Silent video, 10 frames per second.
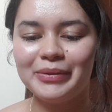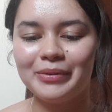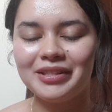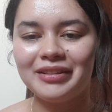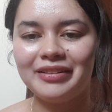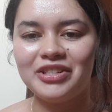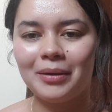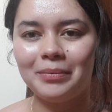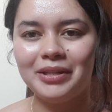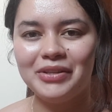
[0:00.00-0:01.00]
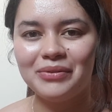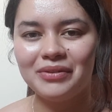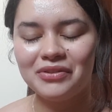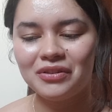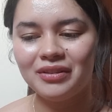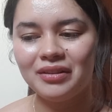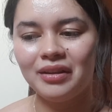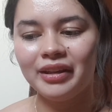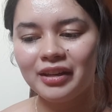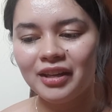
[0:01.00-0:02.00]
It was at the Japanese restaurant, I
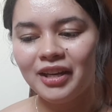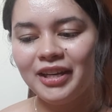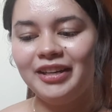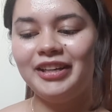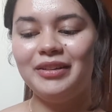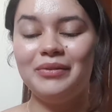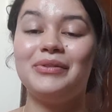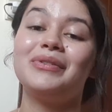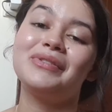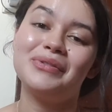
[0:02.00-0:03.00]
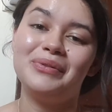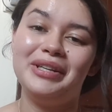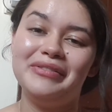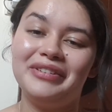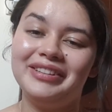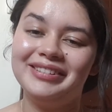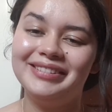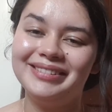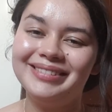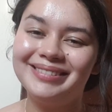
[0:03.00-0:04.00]
think, and it was also really
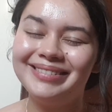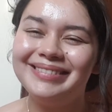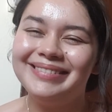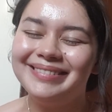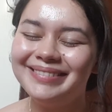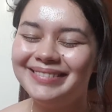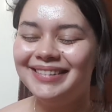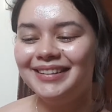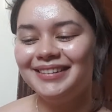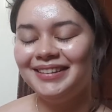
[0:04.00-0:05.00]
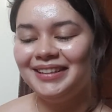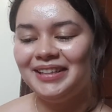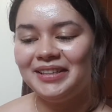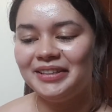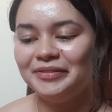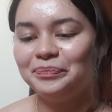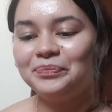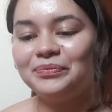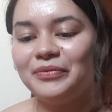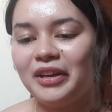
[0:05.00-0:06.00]
fun. Yeah,
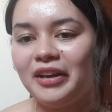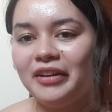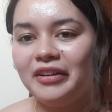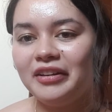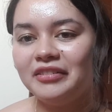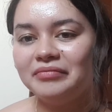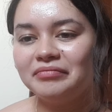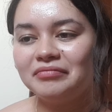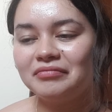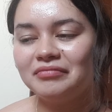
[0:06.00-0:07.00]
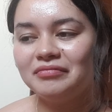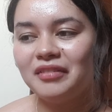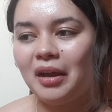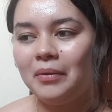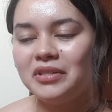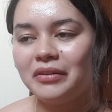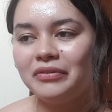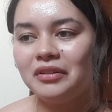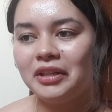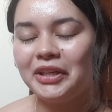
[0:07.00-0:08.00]
I would
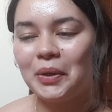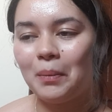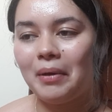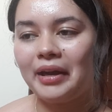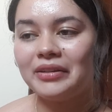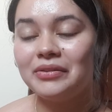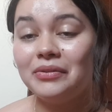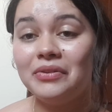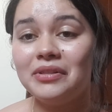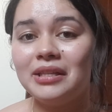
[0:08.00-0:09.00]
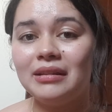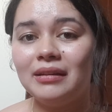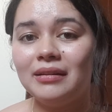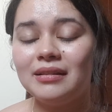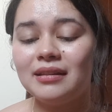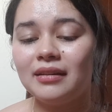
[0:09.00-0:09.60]
definitely go back to New Zealand.